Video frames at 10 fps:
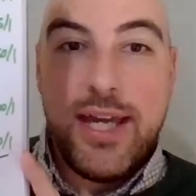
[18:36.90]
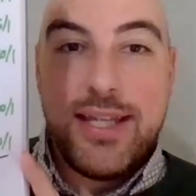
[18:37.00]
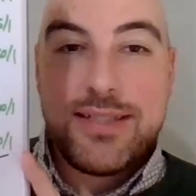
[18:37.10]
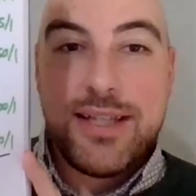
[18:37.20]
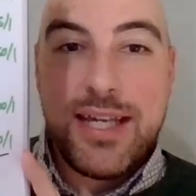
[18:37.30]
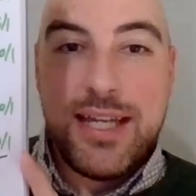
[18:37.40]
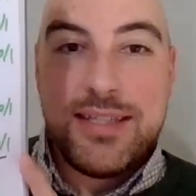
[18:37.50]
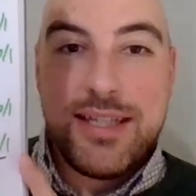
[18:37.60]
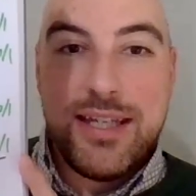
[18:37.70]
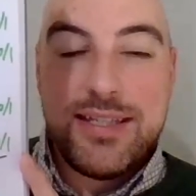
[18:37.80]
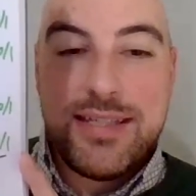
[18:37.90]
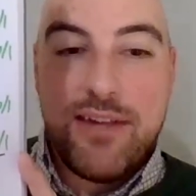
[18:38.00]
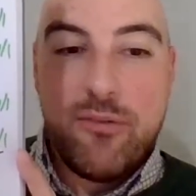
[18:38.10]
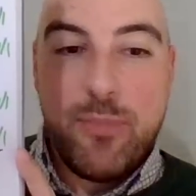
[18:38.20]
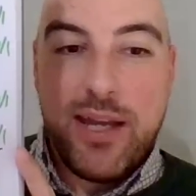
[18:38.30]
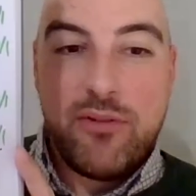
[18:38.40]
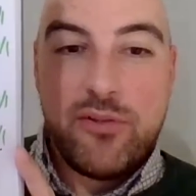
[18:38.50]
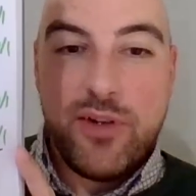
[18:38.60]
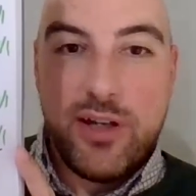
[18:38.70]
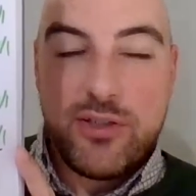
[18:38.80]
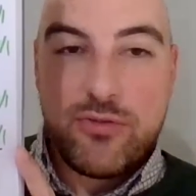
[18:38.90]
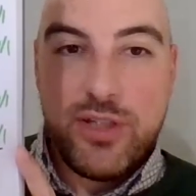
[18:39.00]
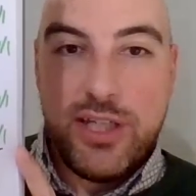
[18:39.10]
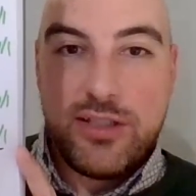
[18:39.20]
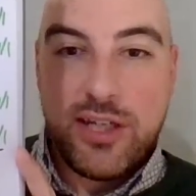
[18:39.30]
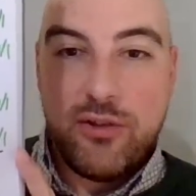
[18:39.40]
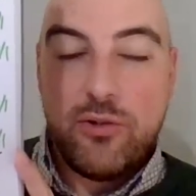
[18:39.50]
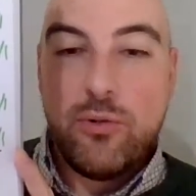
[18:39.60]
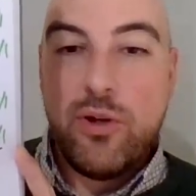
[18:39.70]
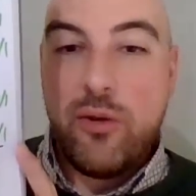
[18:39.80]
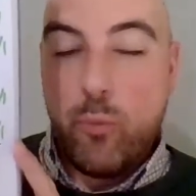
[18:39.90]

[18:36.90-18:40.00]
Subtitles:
So that is it. £7 advisory in total,